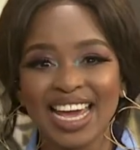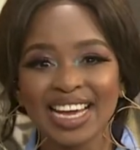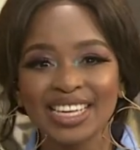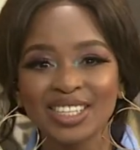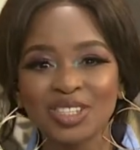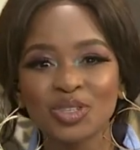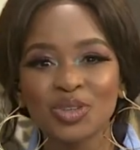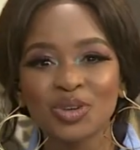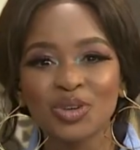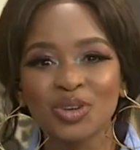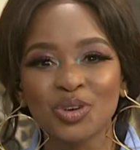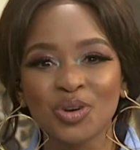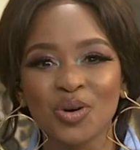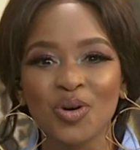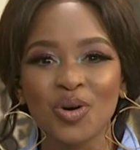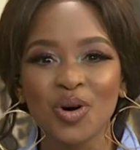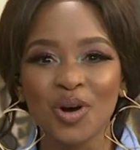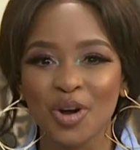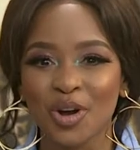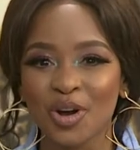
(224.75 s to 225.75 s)
into
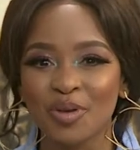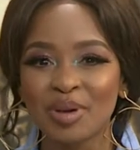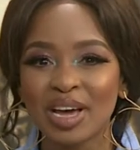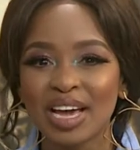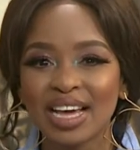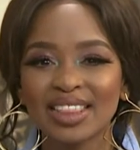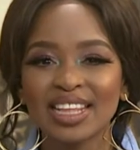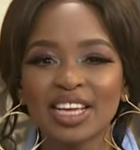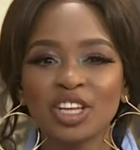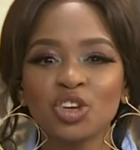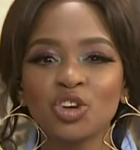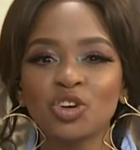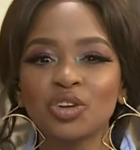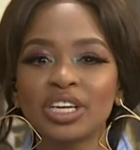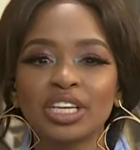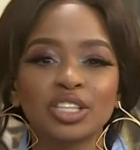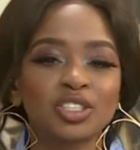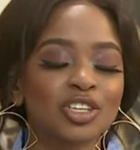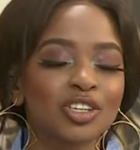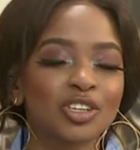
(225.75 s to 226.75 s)
your home, then
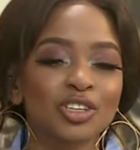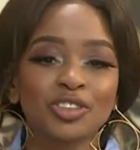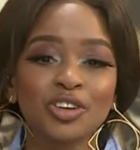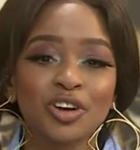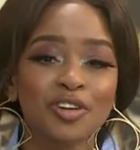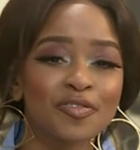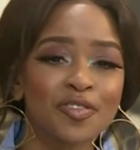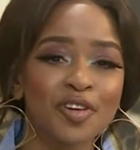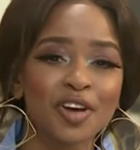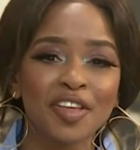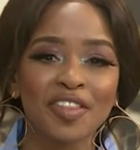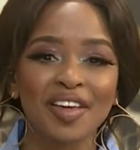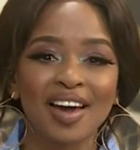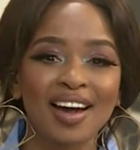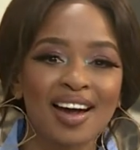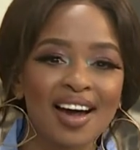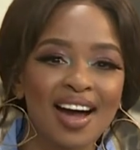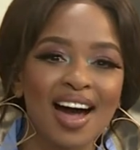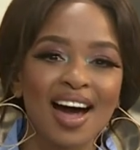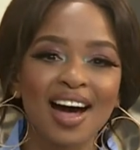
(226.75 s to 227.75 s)
you need to look no
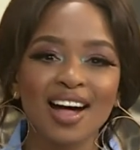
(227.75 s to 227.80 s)
further.